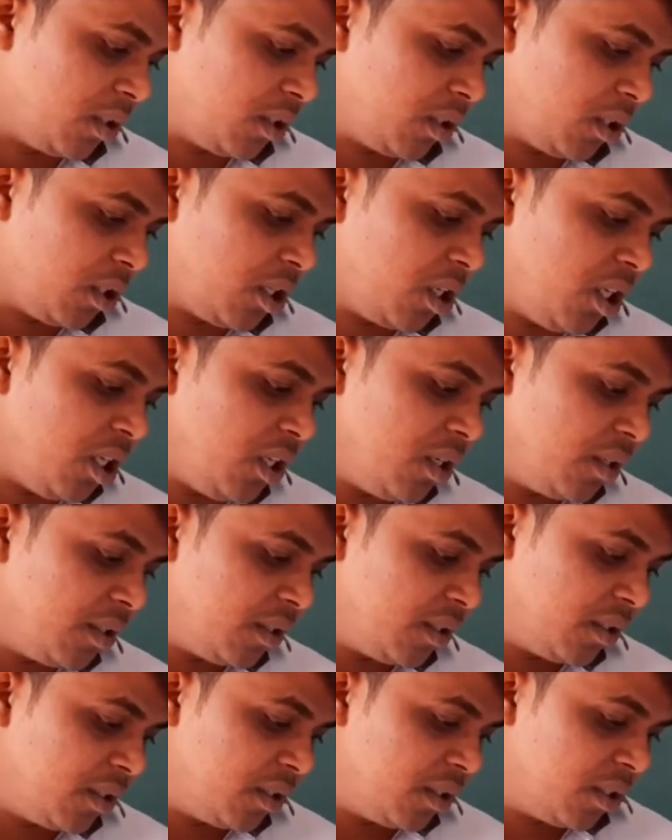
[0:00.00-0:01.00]

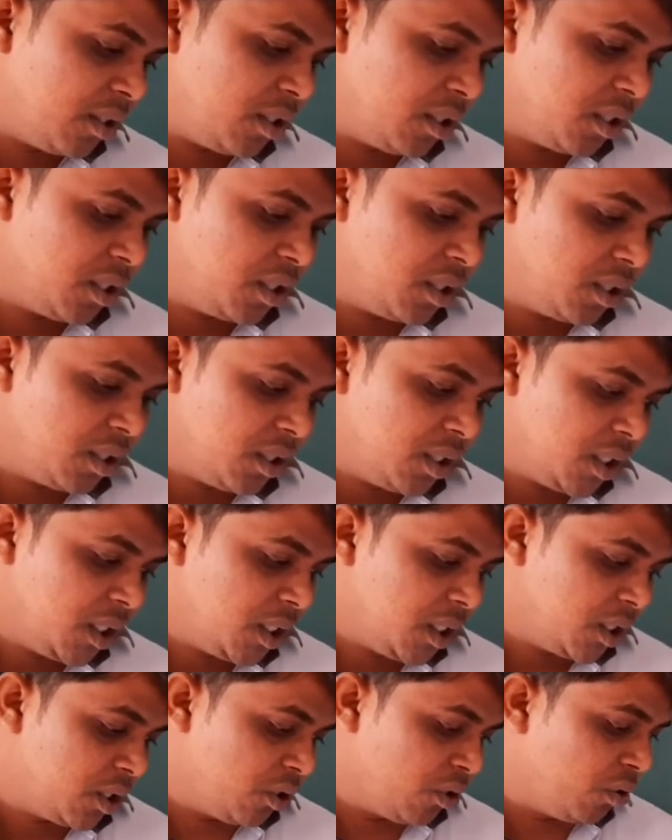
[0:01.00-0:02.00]
Okay?
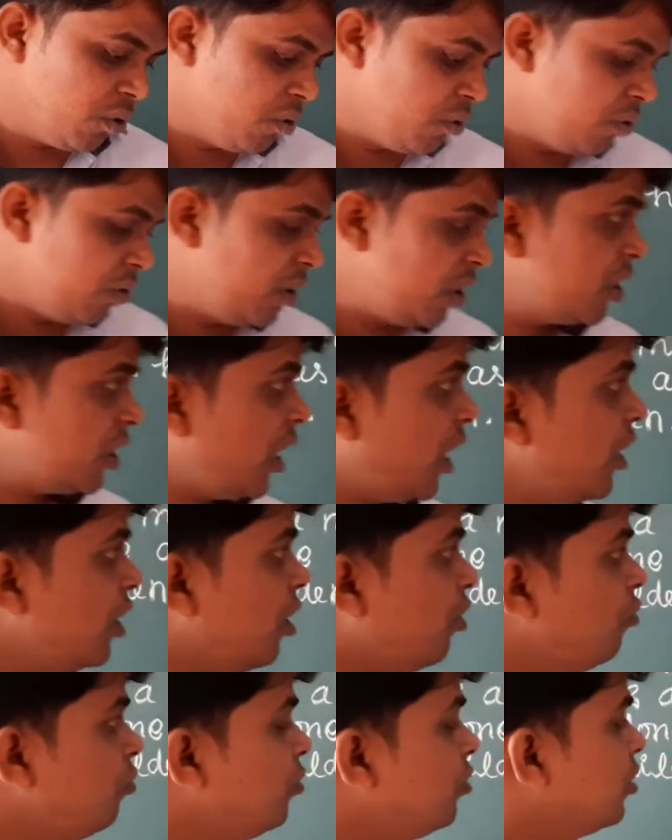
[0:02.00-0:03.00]
So, just write
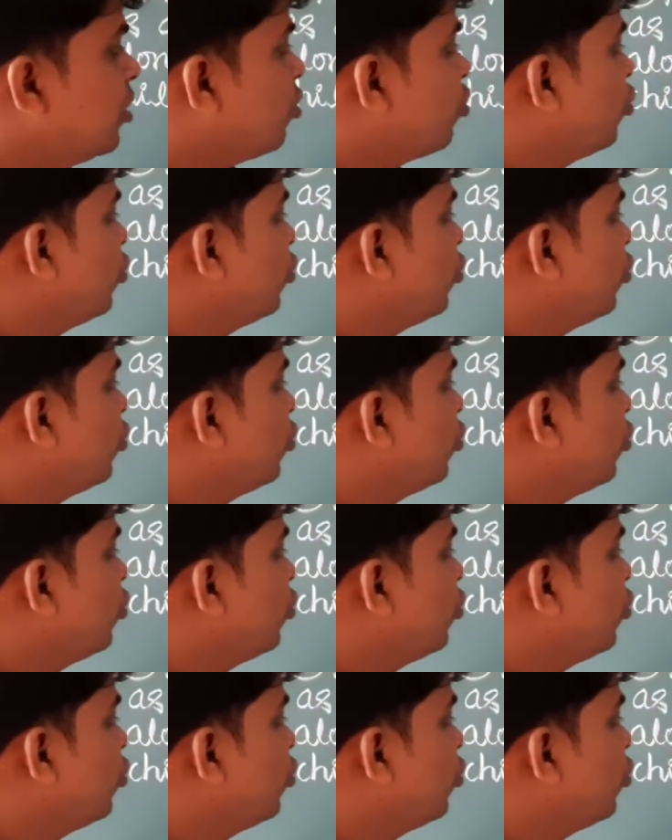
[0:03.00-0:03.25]
down the